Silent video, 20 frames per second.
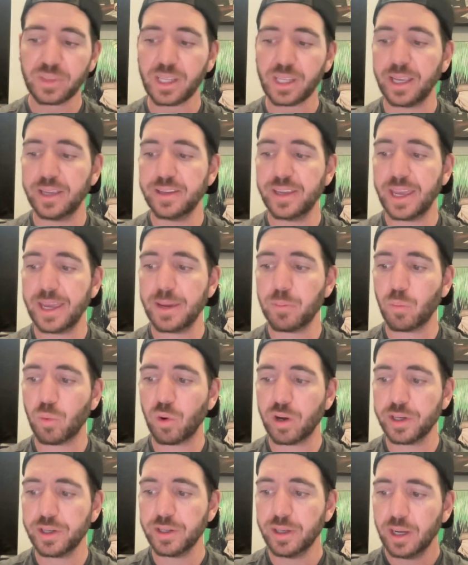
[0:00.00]
In game
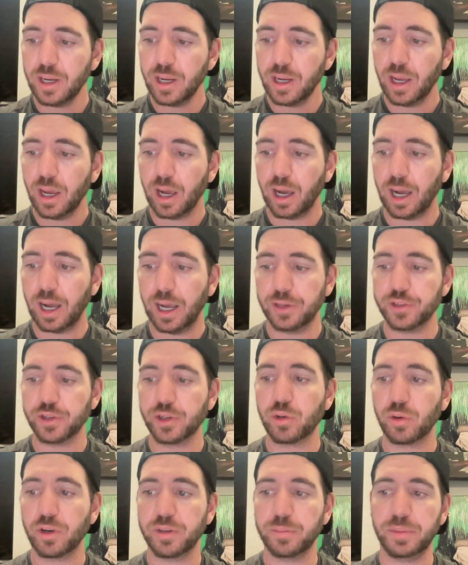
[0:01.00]
one, You're
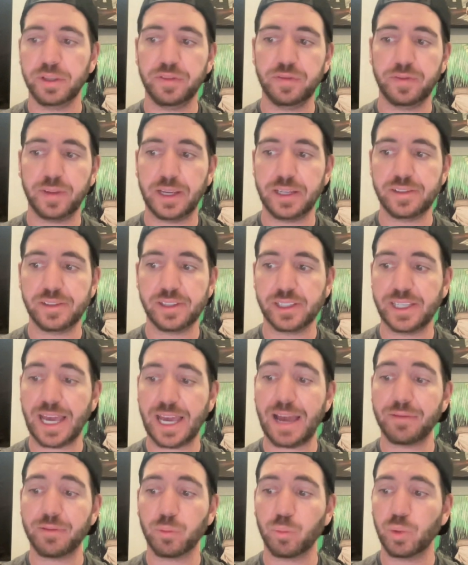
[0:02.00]
going to be facing
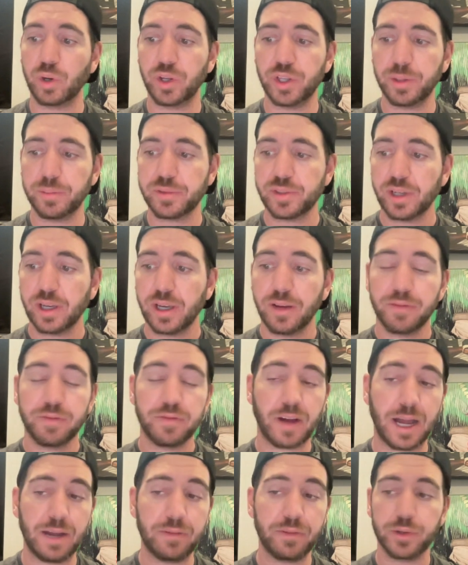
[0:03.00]
Gavin Williams,
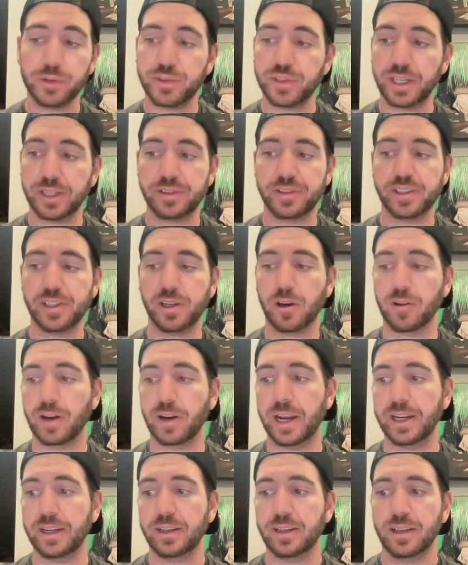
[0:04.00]
5.06
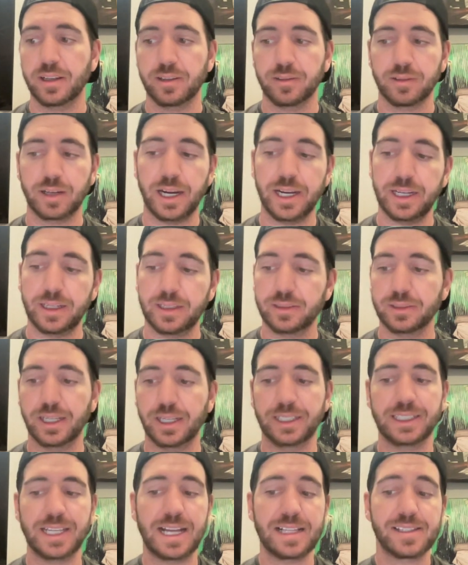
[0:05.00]
ERA, right?
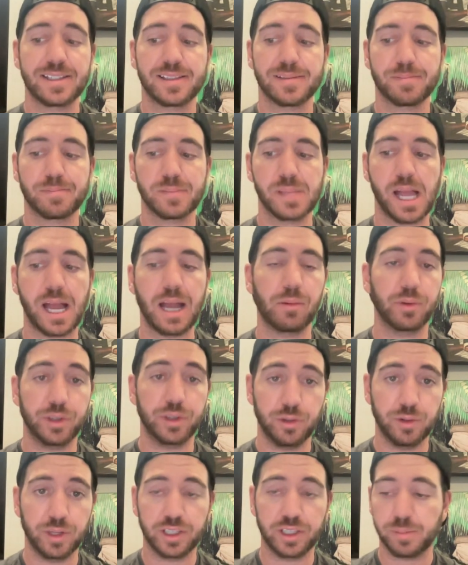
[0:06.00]
Like that's not what
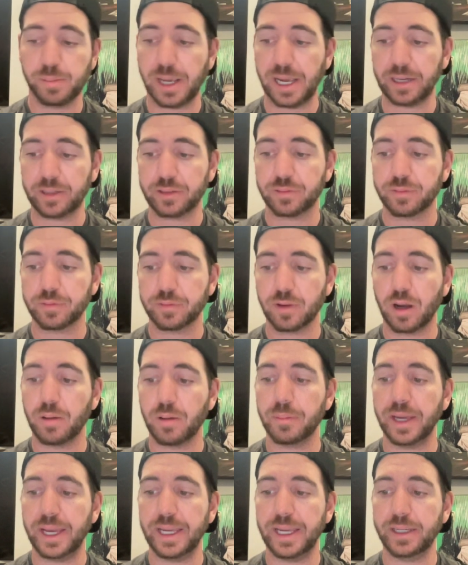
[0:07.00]
you'd expect
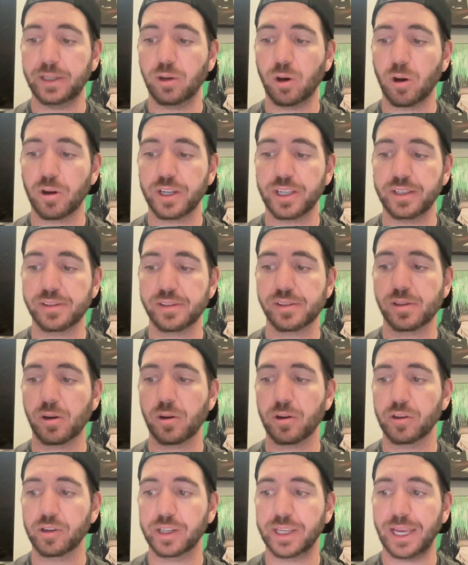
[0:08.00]
from a Guardian
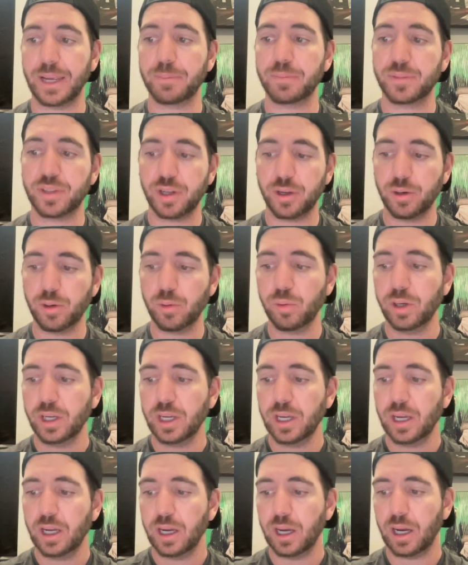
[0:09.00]
starter. Game 2,
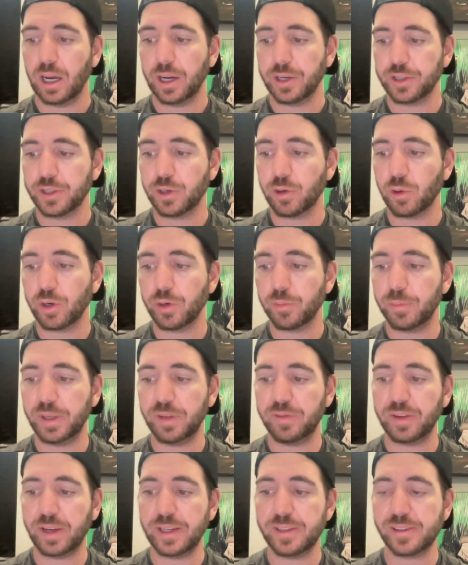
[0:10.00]
you're going to
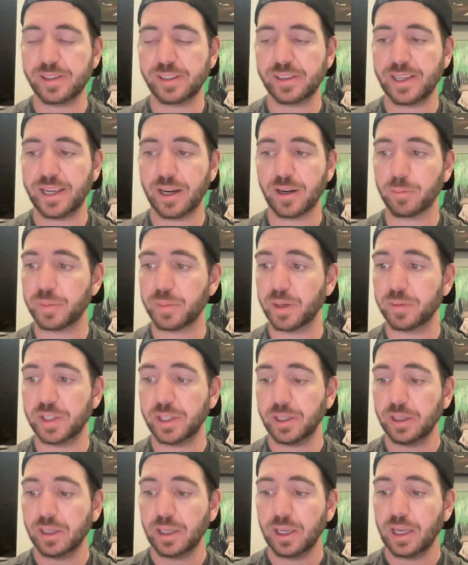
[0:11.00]
be facing Tanner
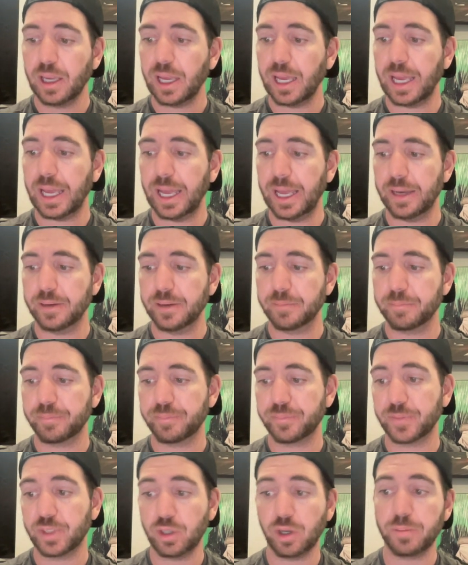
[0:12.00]
Bibby, and
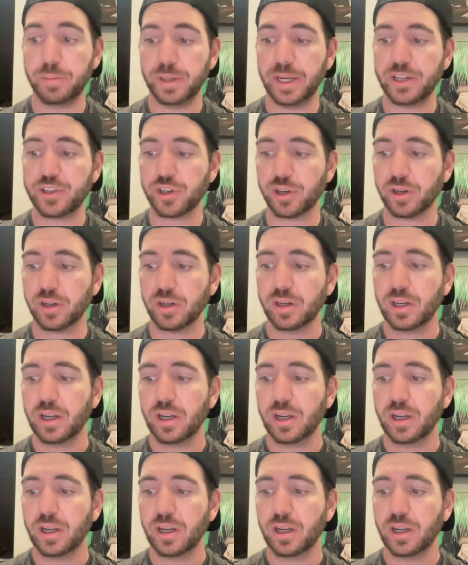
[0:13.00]
good pitcher,